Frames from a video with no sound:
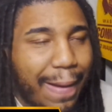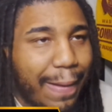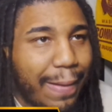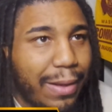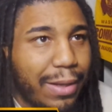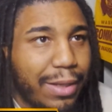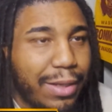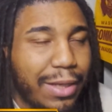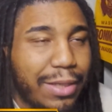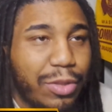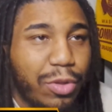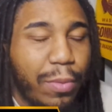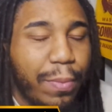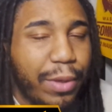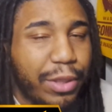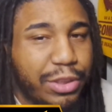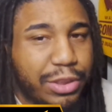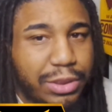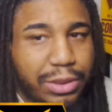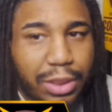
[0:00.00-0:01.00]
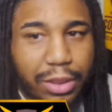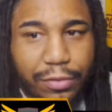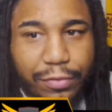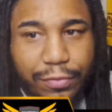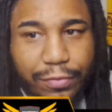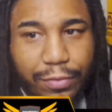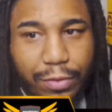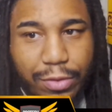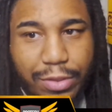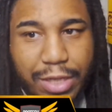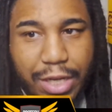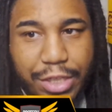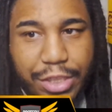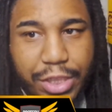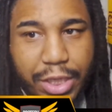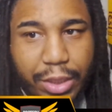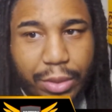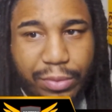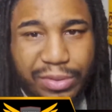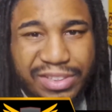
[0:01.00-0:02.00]
I do a bunch of stuff on that
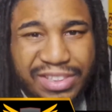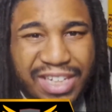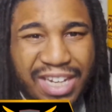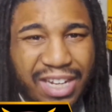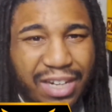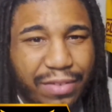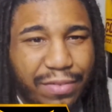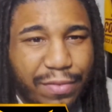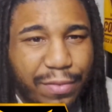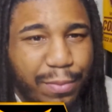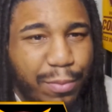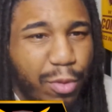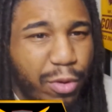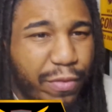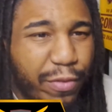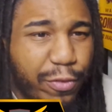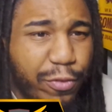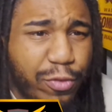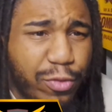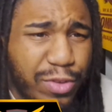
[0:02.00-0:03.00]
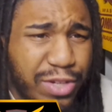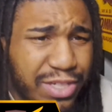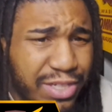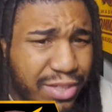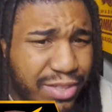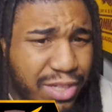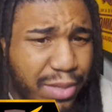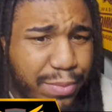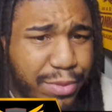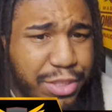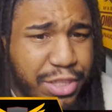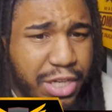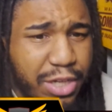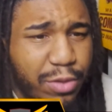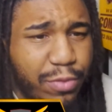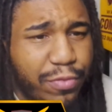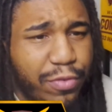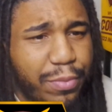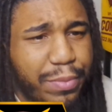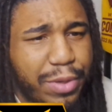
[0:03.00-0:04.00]
channel. It's kind of more of a freestyle type of
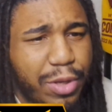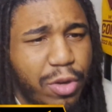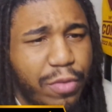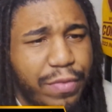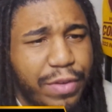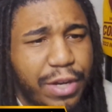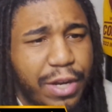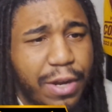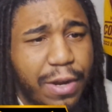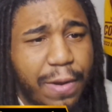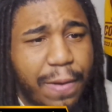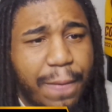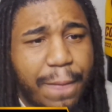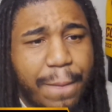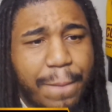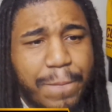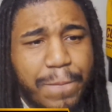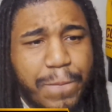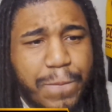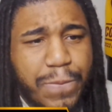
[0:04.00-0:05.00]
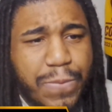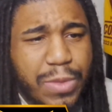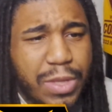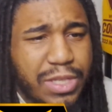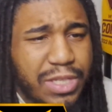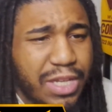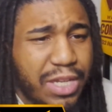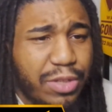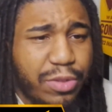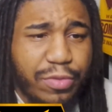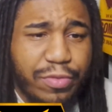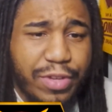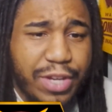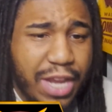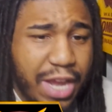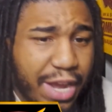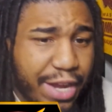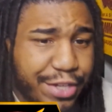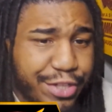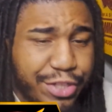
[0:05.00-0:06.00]
channel for me over there. So I do
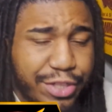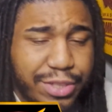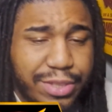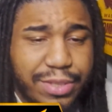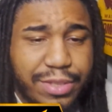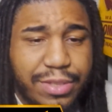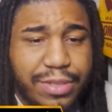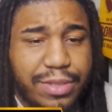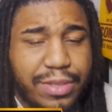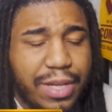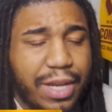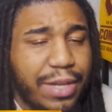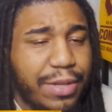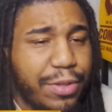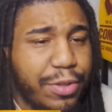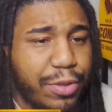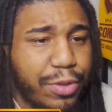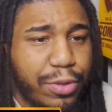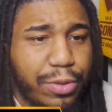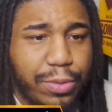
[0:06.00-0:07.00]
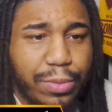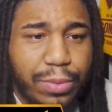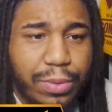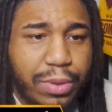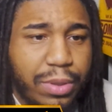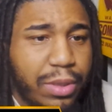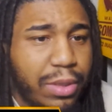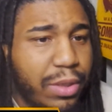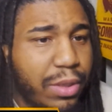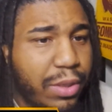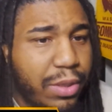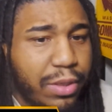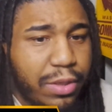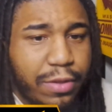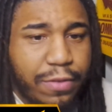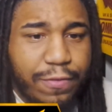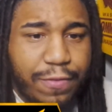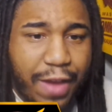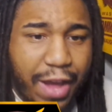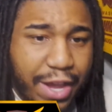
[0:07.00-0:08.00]
reactions. I do
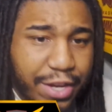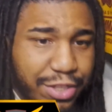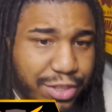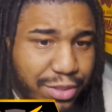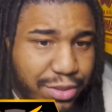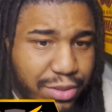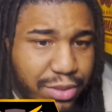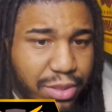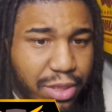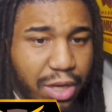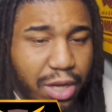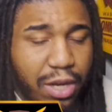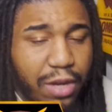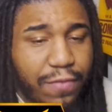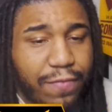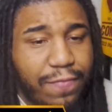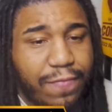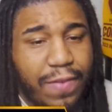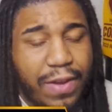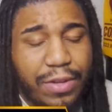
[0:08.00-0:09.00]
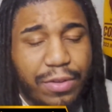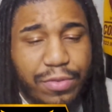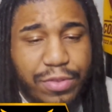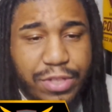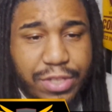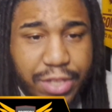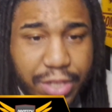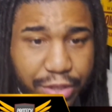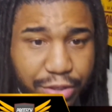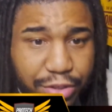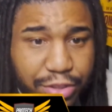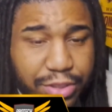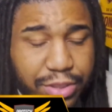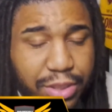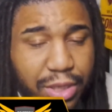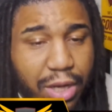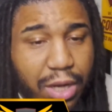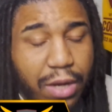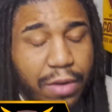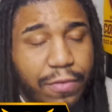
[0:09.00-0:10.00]
fashion stuff. I do sneaker
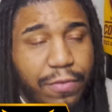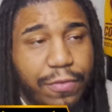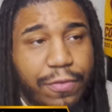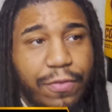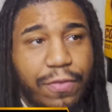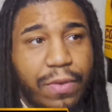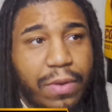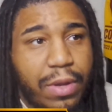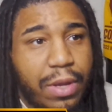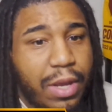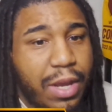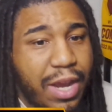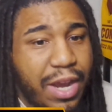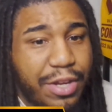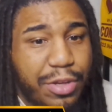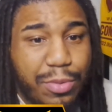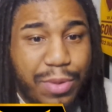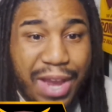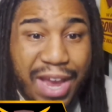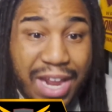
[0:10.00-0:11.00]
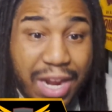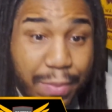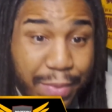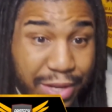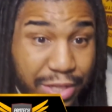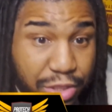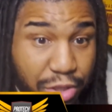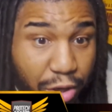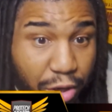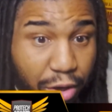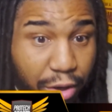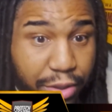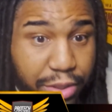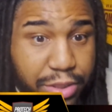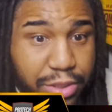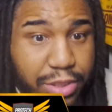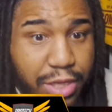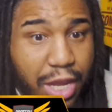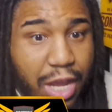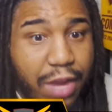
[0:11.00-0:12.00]
stuff. I do anime
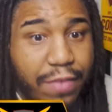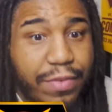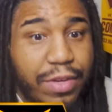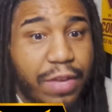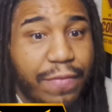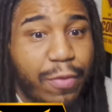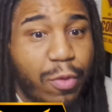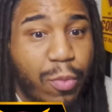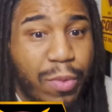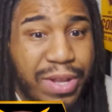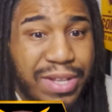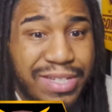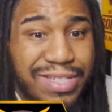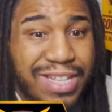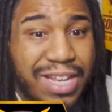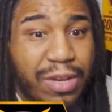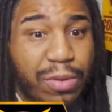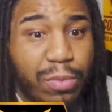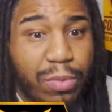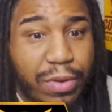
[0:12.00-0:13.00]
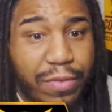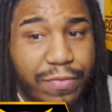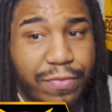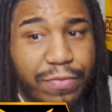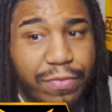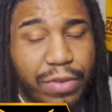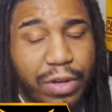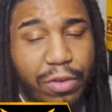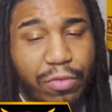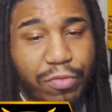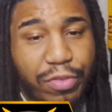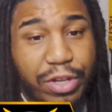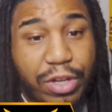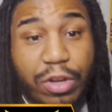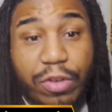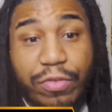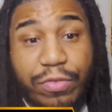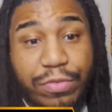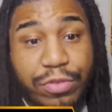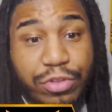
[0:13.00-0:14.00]
talks every other Wednesday with
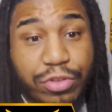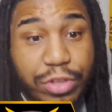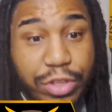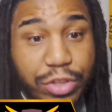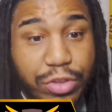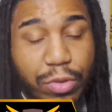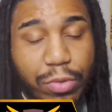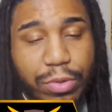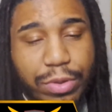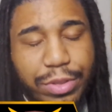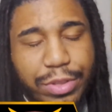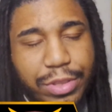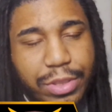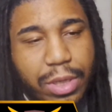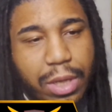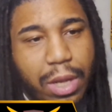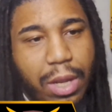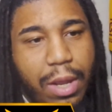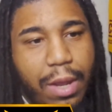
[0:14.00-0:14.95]
Rico from Street Scores.